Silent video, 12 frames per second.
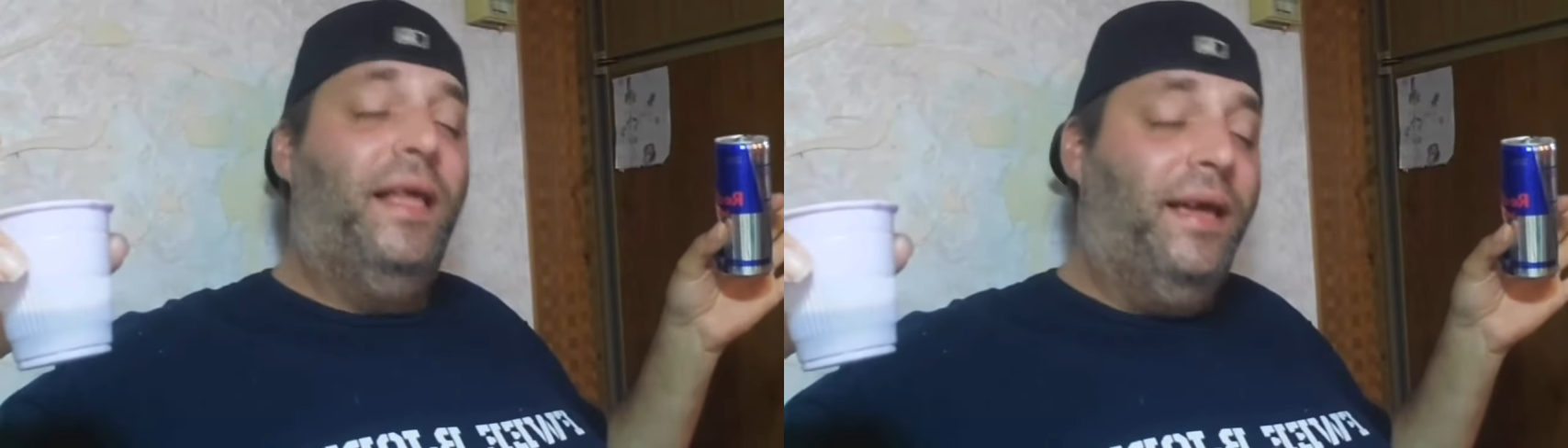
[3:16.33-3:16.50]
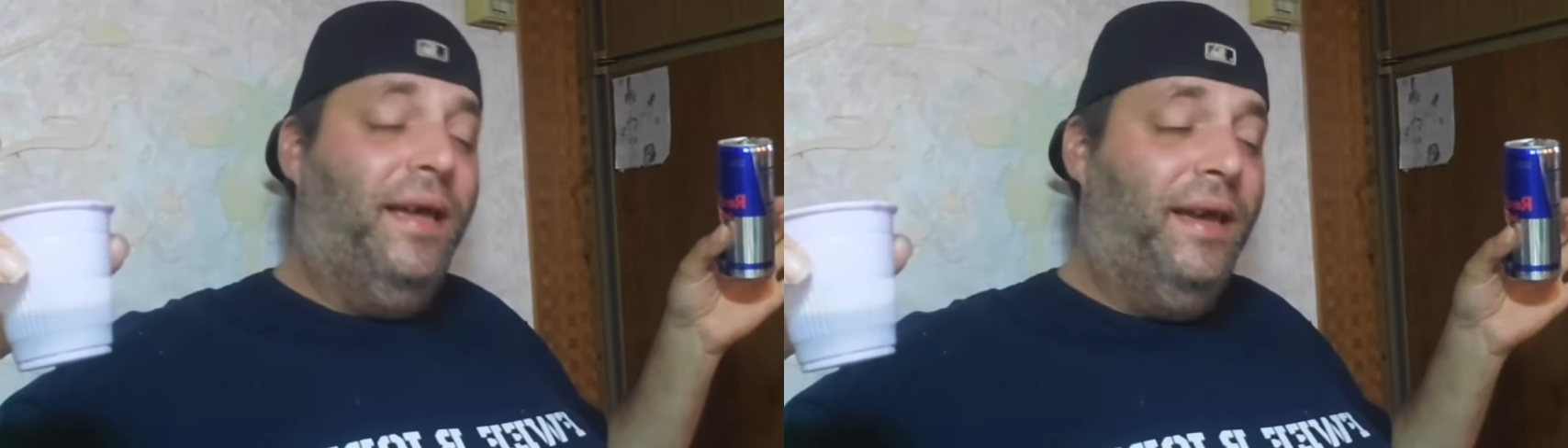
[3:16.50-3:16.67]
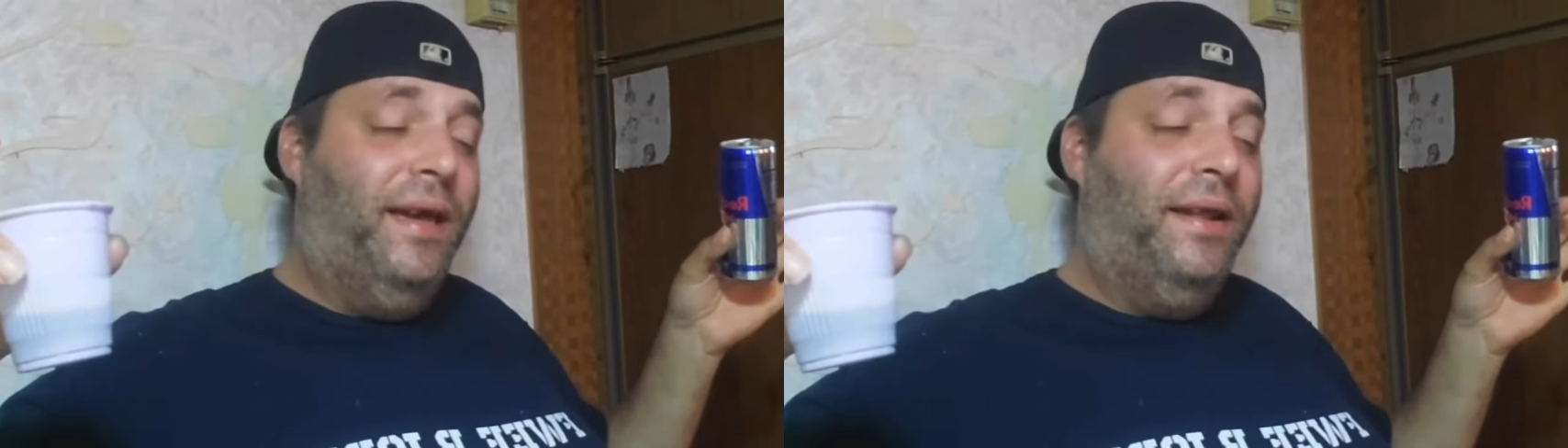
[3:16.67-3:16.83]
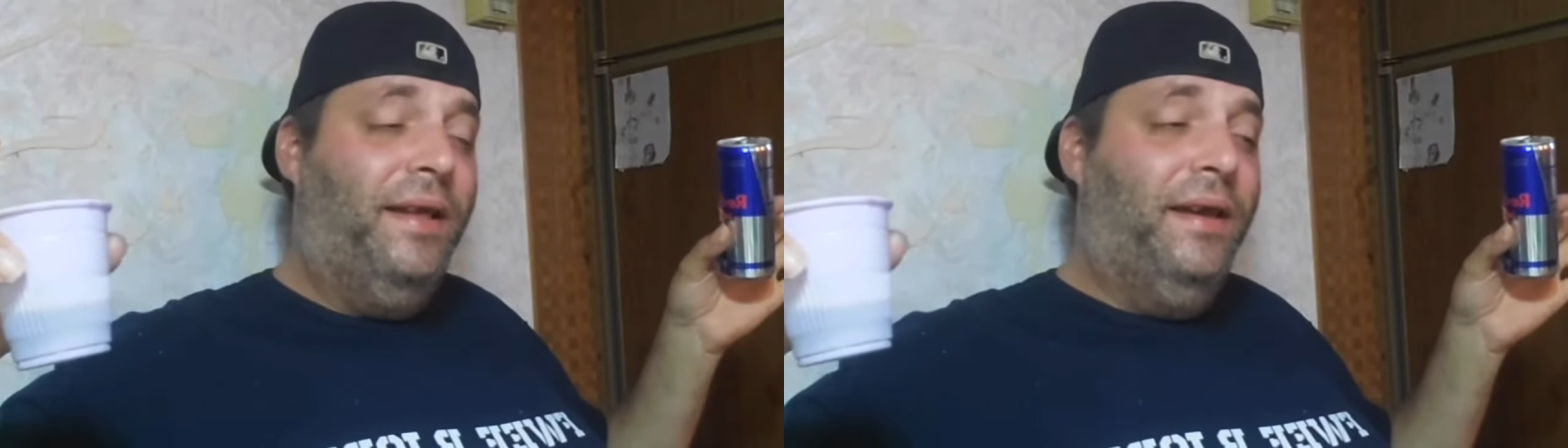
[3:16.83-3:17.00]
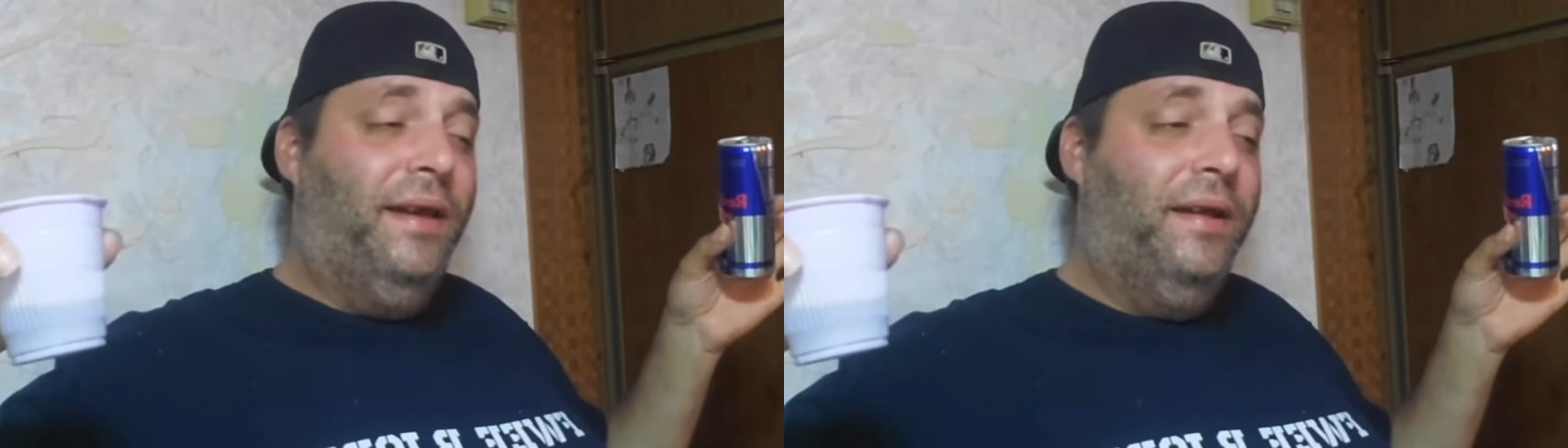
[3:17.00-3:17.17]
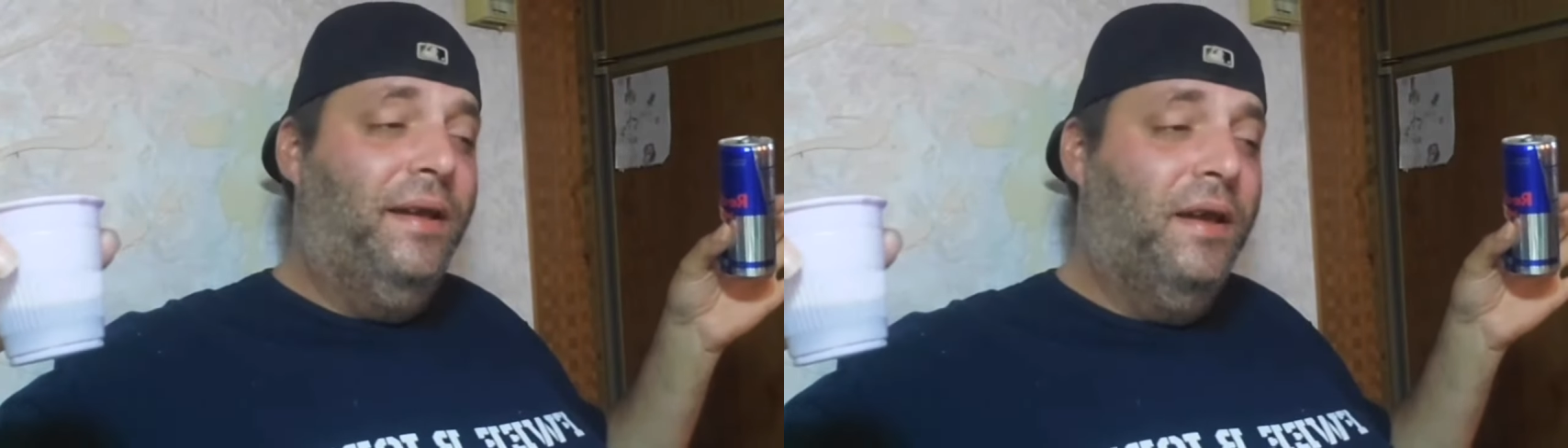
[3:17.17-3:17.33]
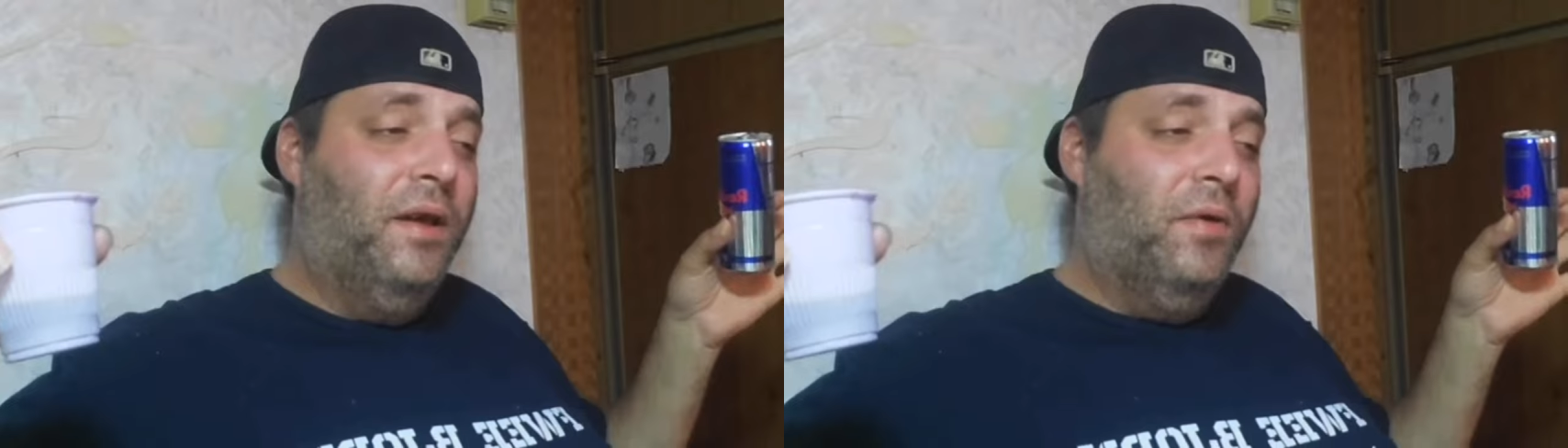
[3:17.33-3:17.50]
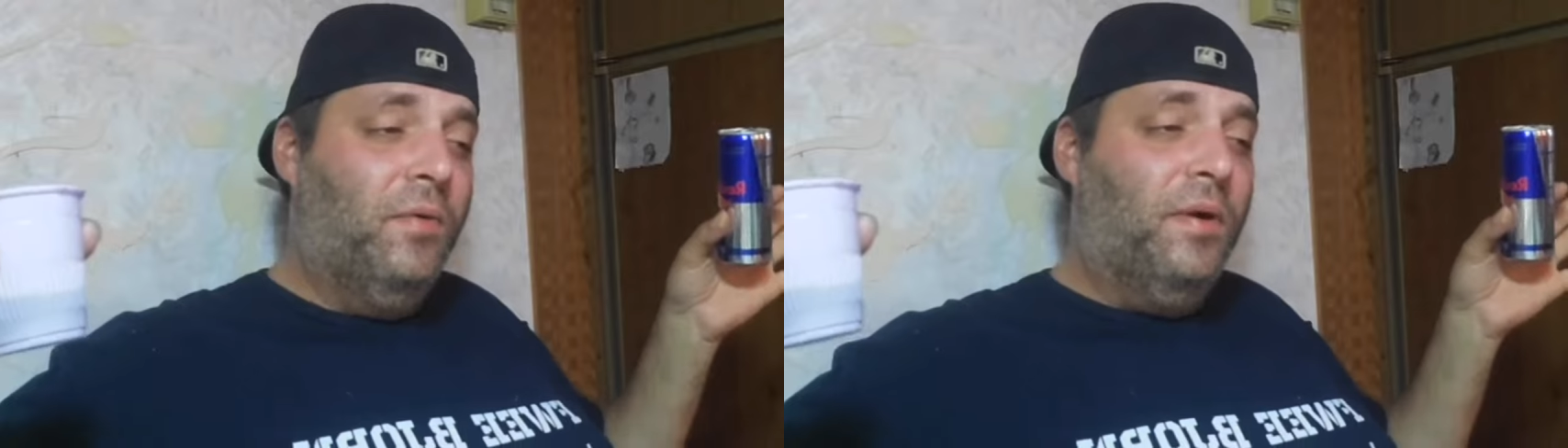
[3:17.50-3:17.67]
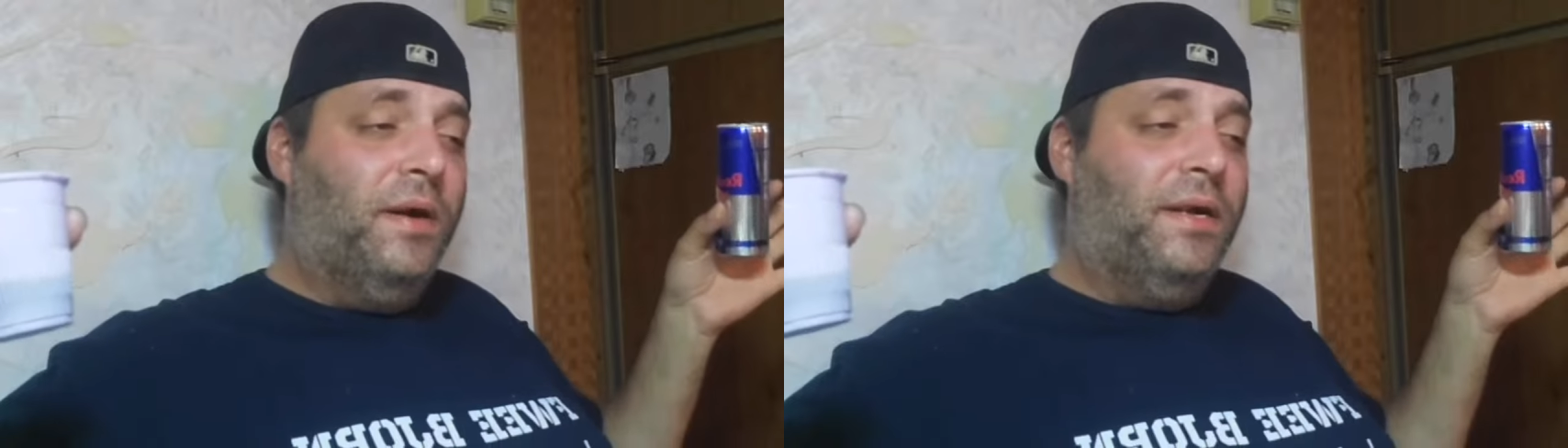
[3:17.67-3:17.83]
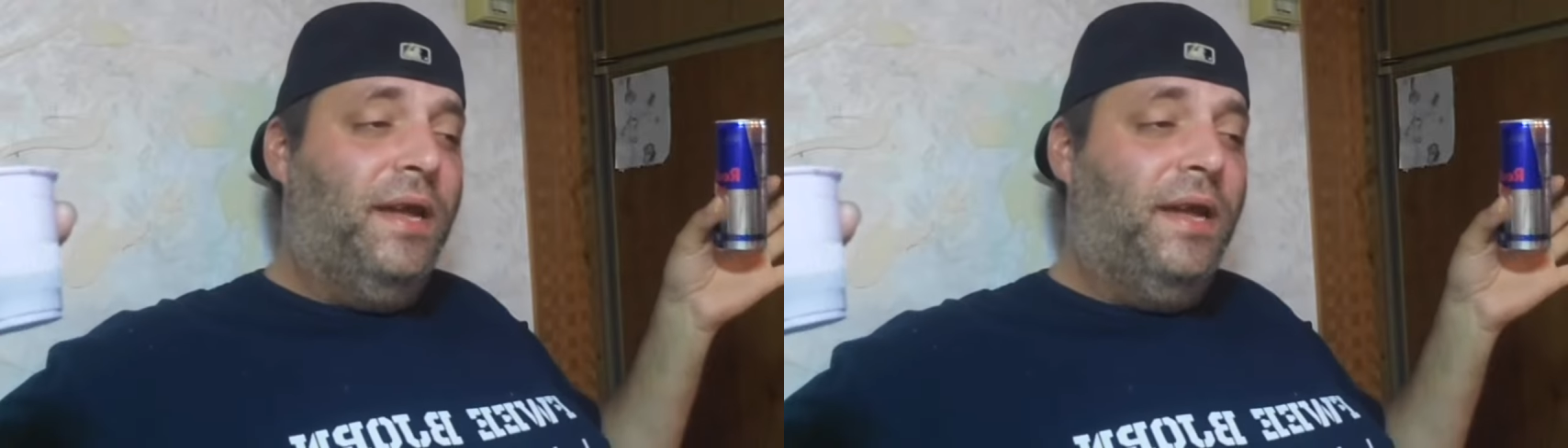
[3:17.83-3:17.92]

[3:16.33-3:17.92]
lit, dude. We're